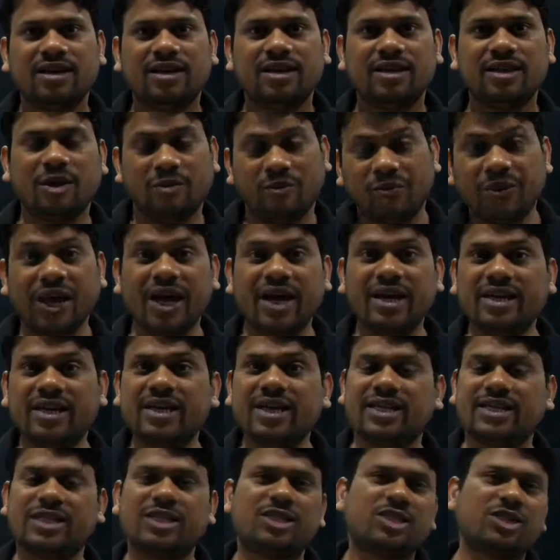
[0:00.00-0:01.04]
The VI
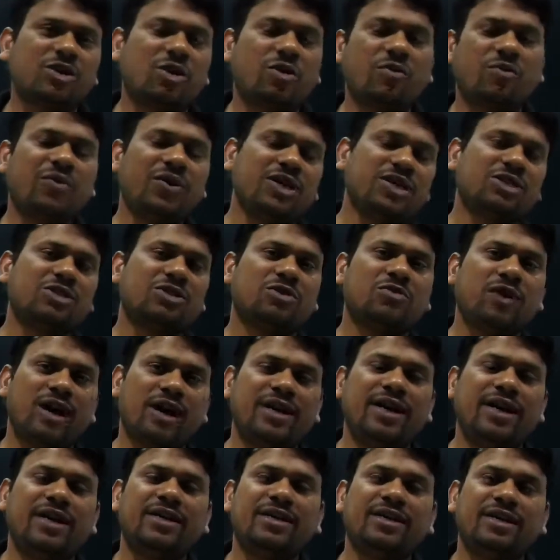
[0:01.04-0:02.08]
characteristic of first
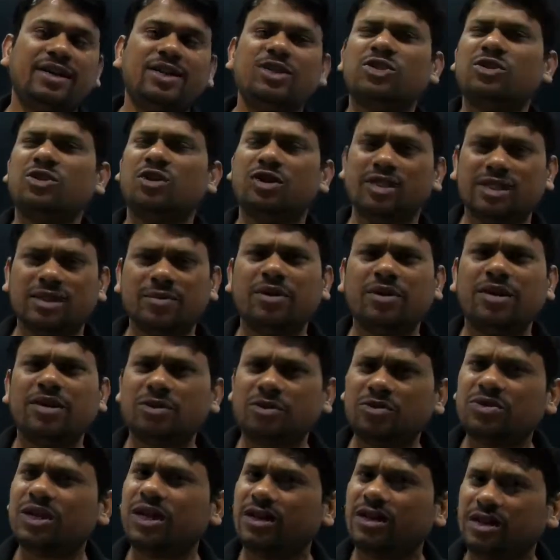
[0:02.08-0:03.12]
quadrant is not similar
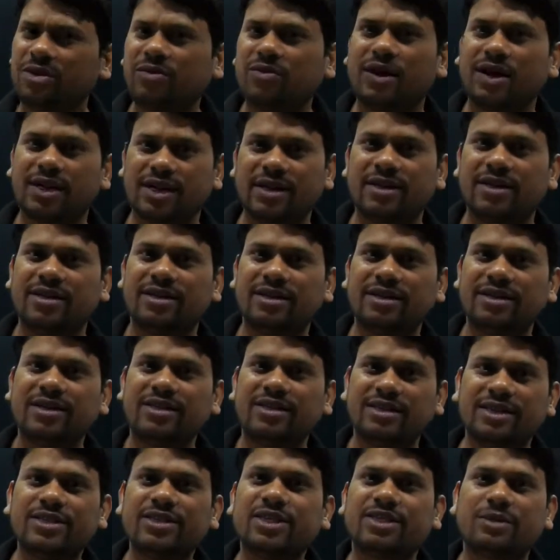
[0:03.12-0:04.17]
to third quadrant.
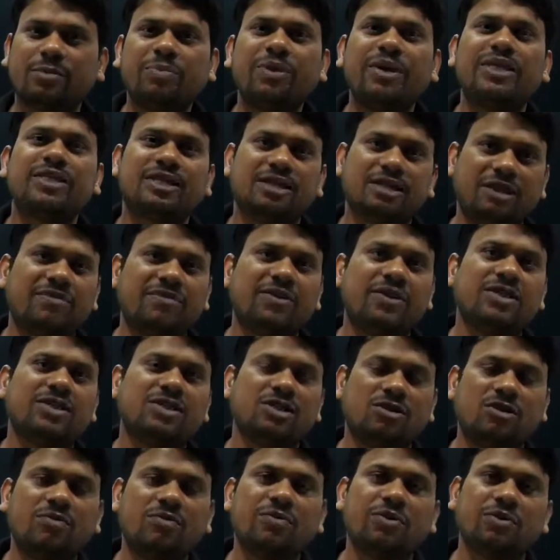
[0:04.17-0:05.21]
This is the basic
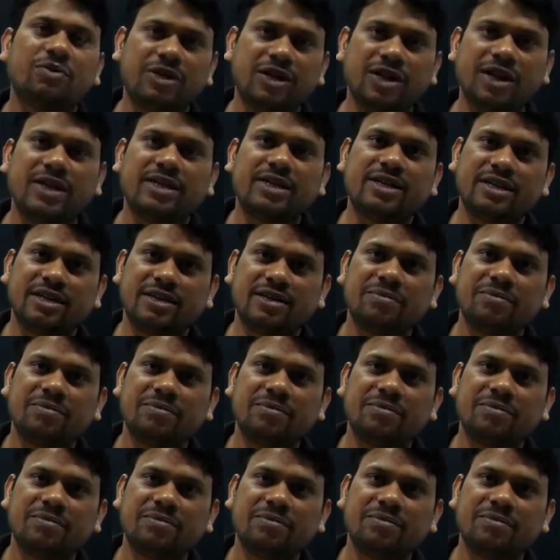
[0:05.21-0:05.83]
definition of unilateral.